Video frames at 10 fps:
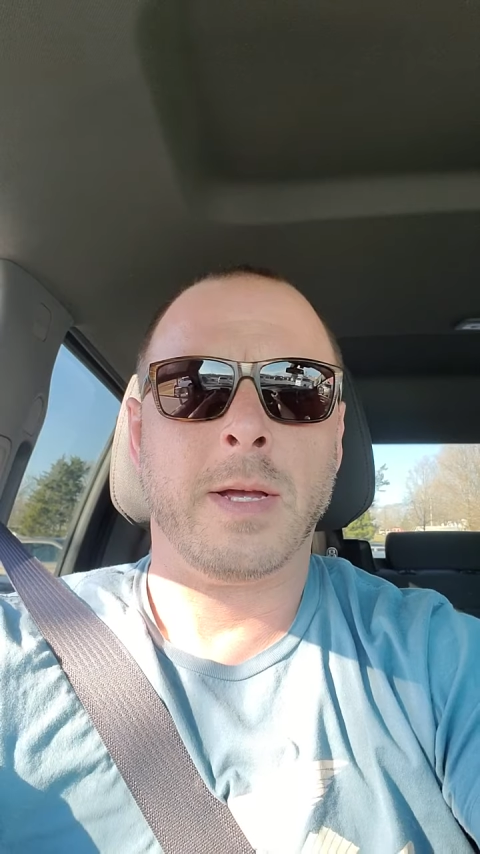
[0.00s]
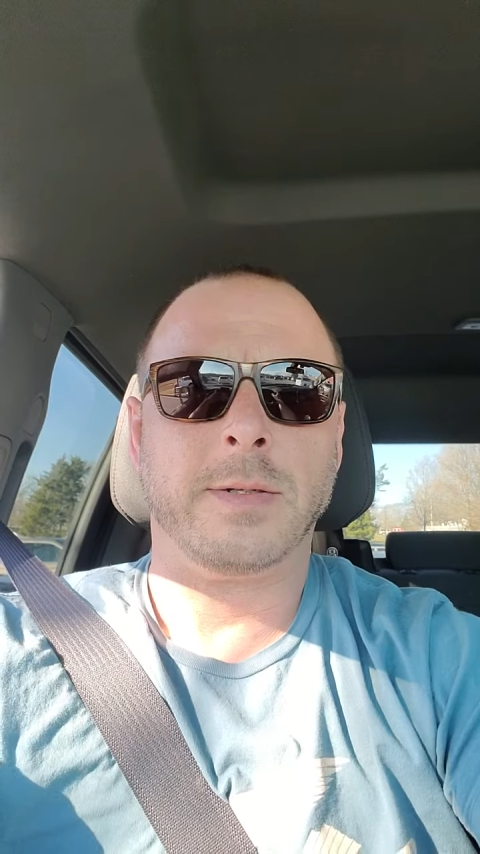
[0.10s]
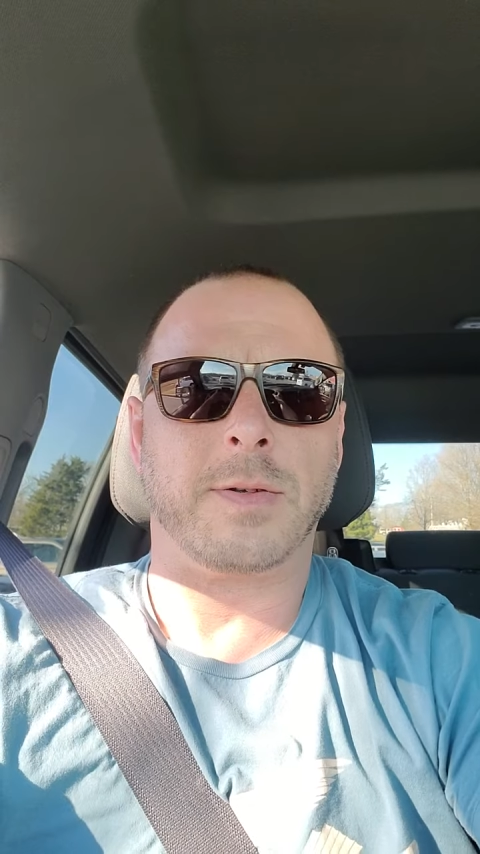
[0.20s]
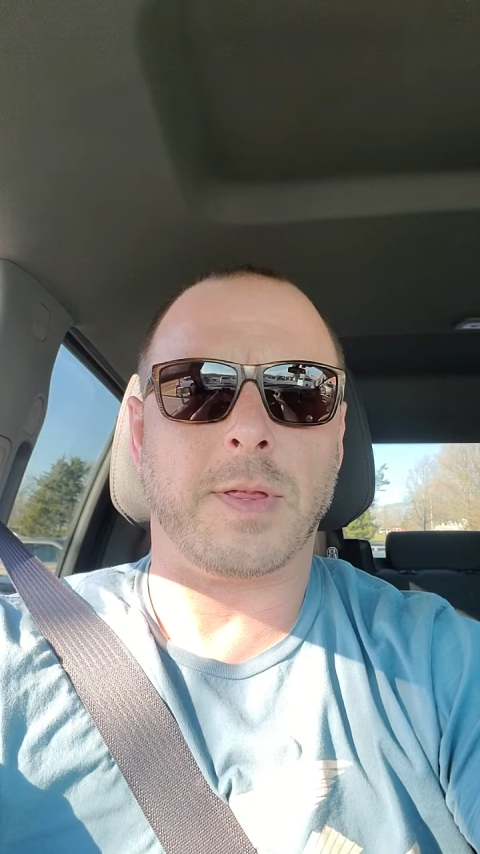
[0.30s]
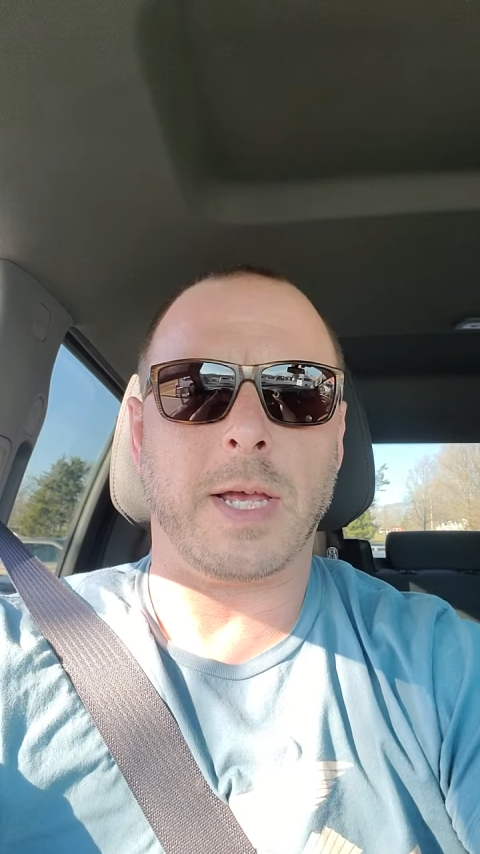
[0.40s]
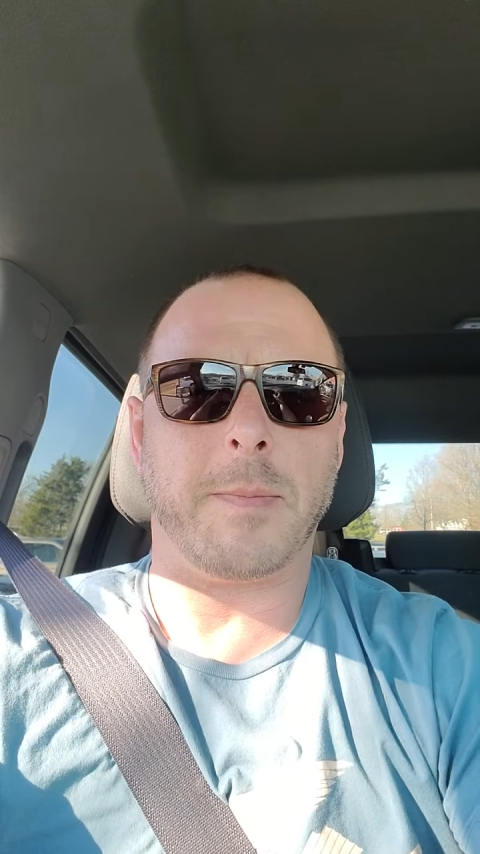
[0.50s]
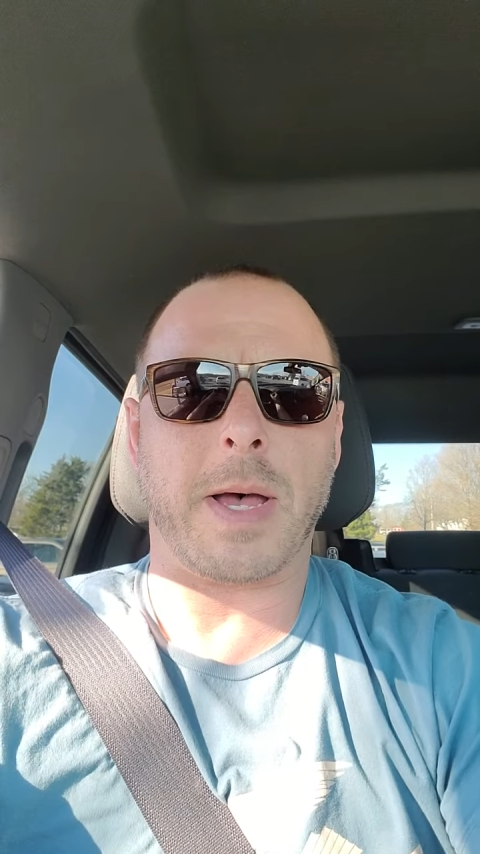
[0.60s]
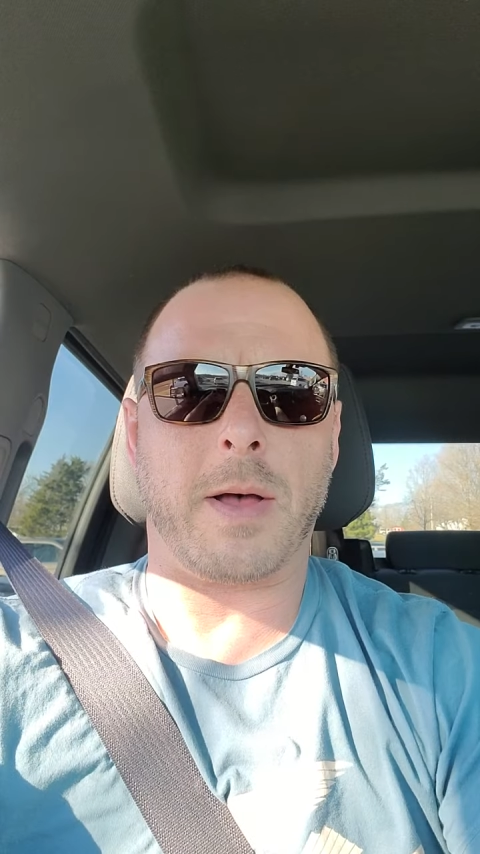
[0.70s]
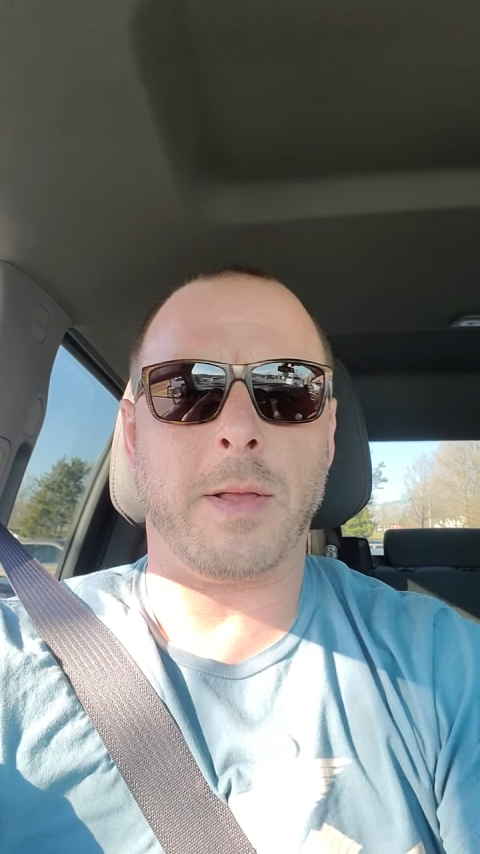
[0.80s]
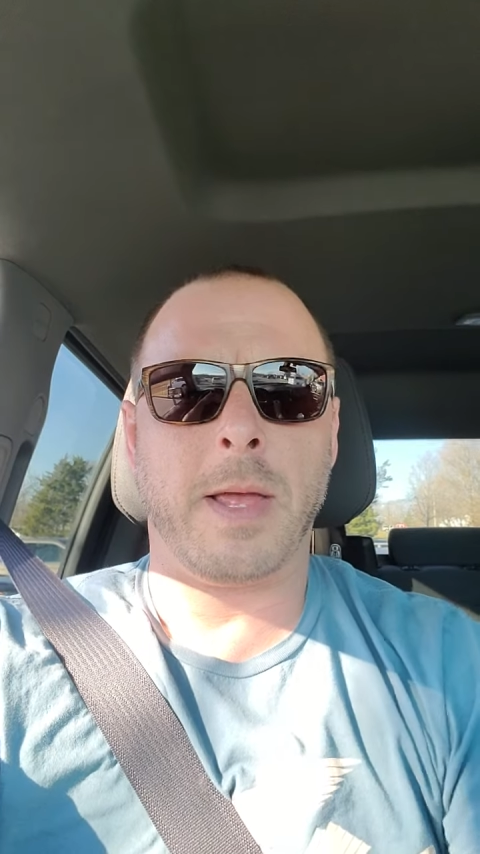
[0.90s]
So think
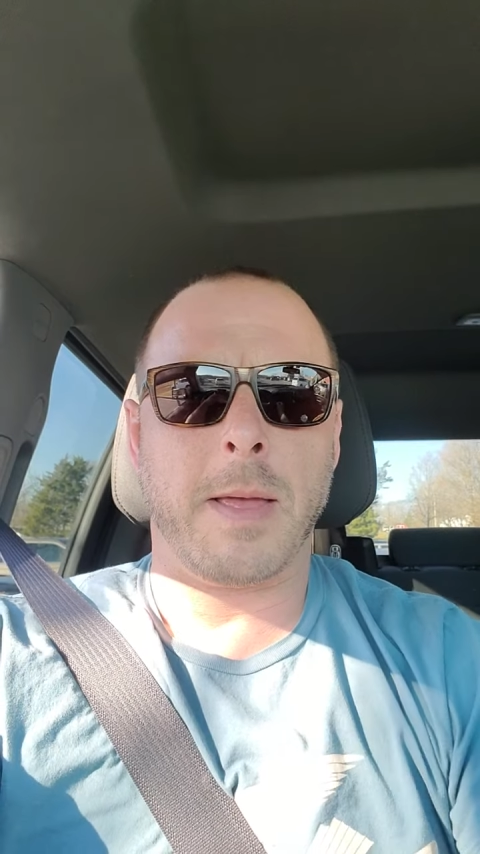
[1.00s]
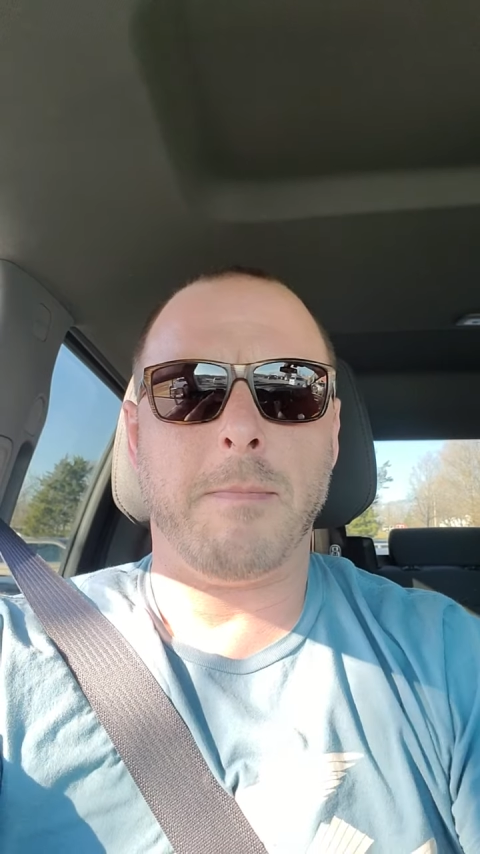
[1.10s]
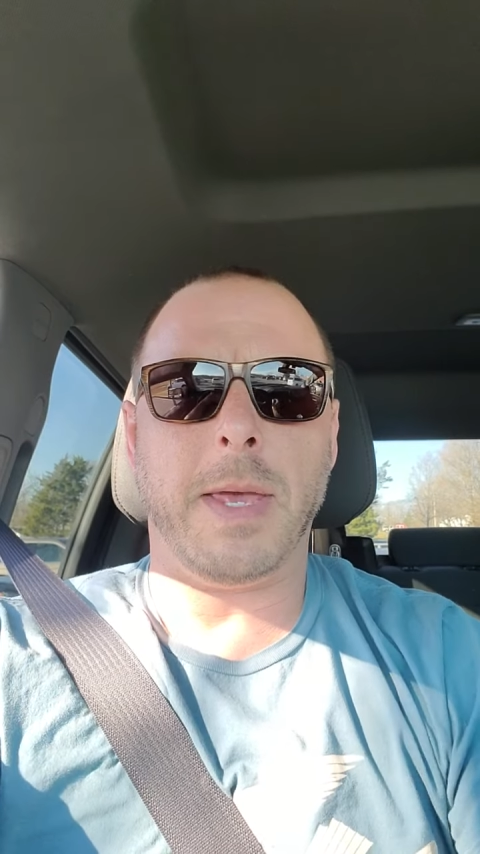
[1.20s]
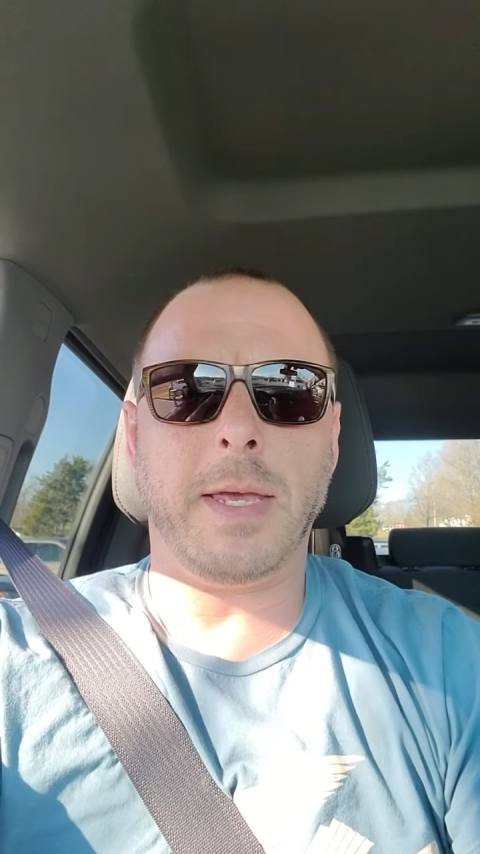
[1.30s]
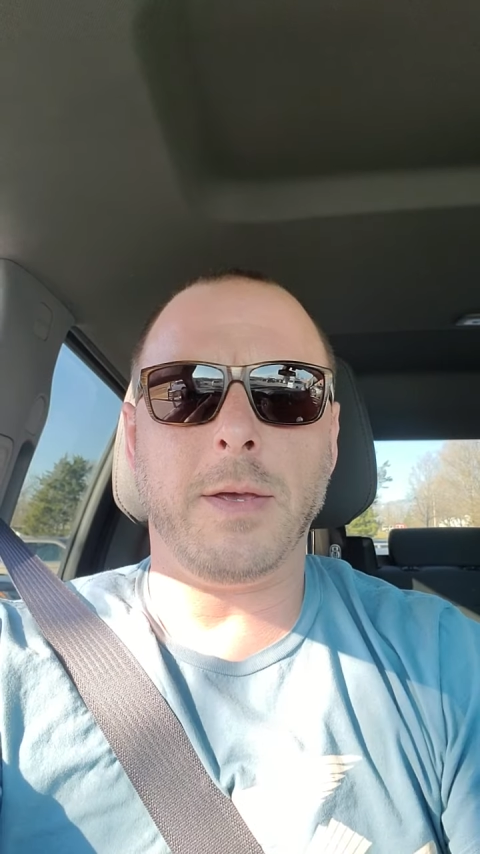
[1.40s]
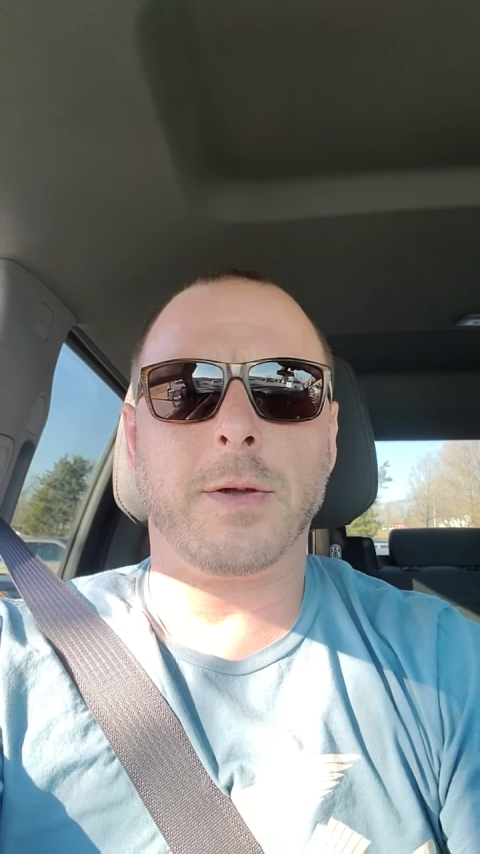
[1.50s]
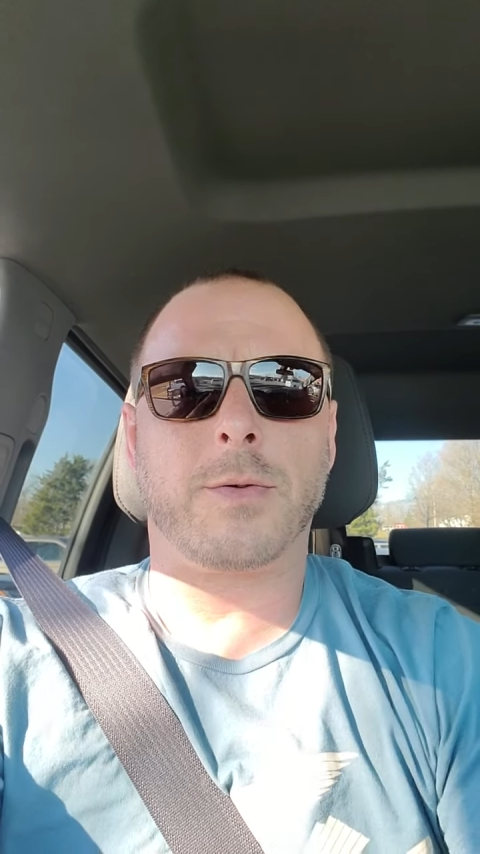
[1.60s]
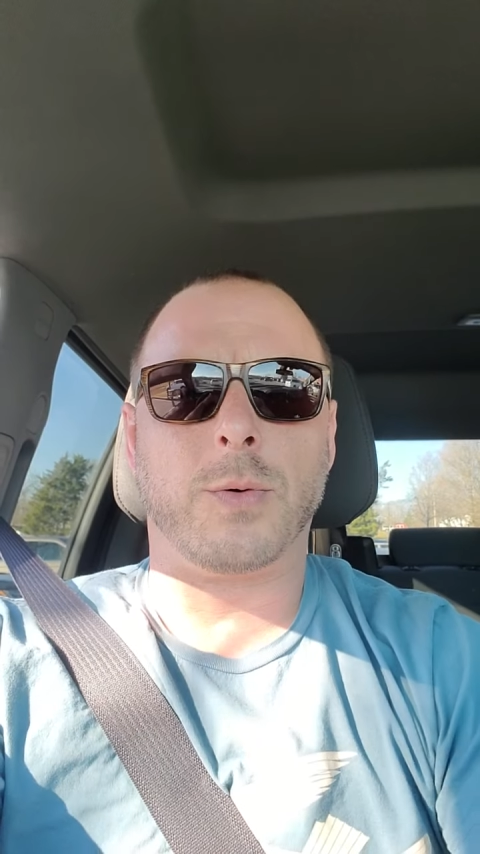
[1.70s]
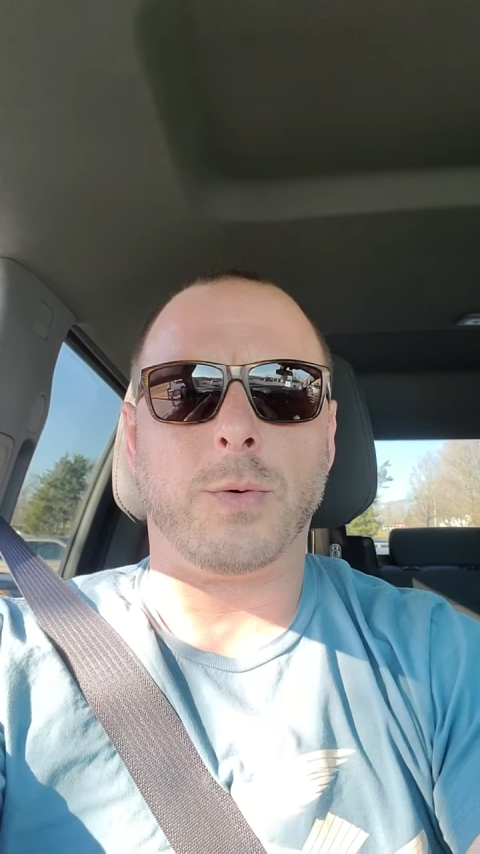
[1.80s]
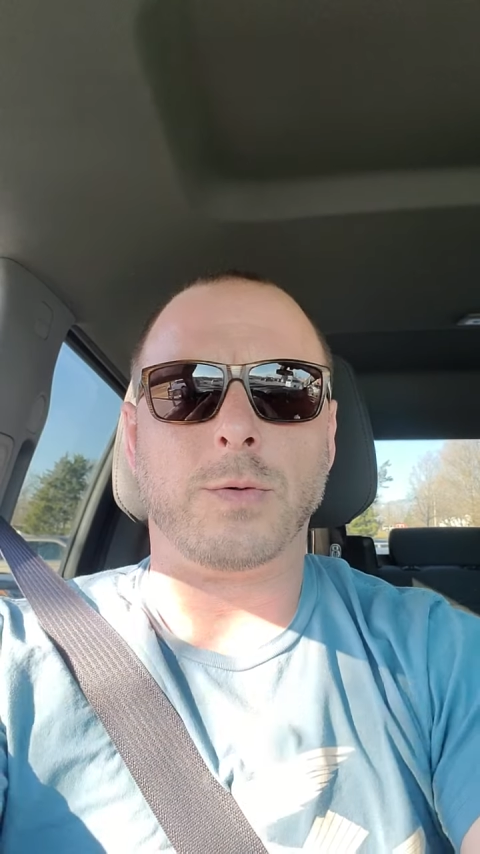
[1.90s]
about making your
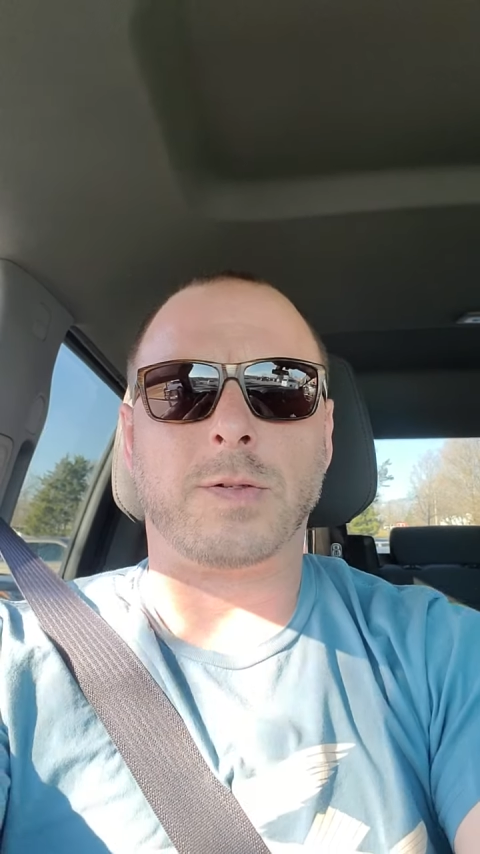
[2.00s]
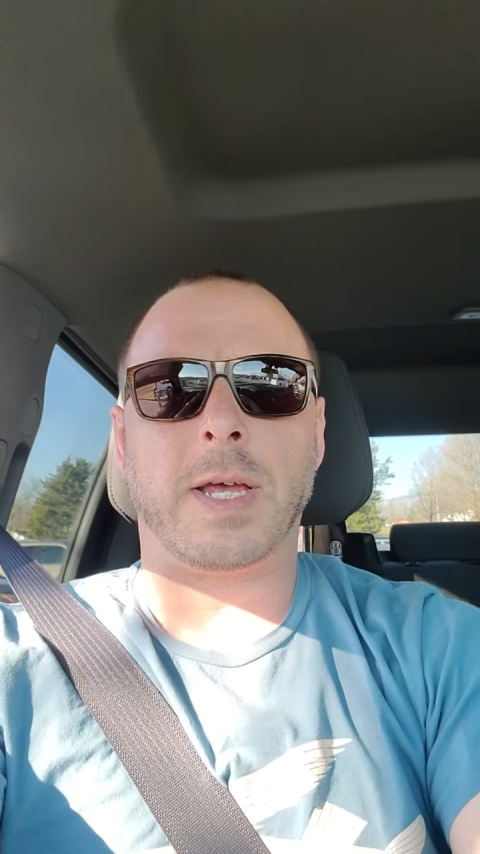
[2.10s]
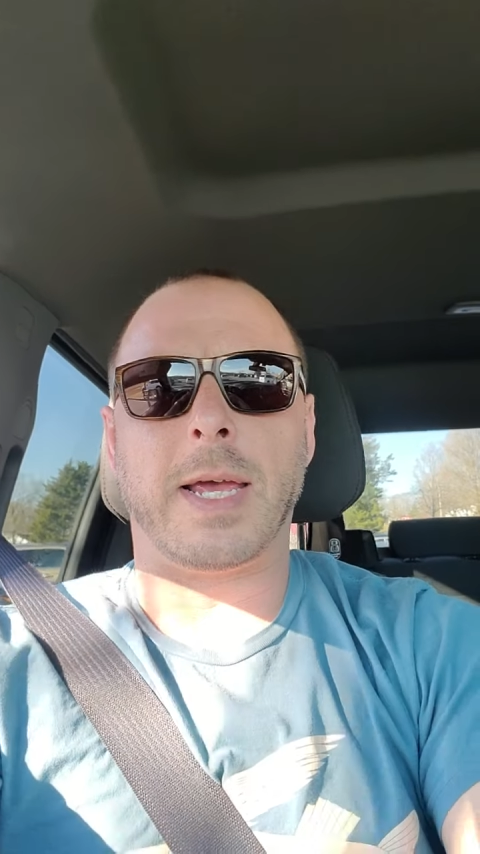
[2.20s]
tools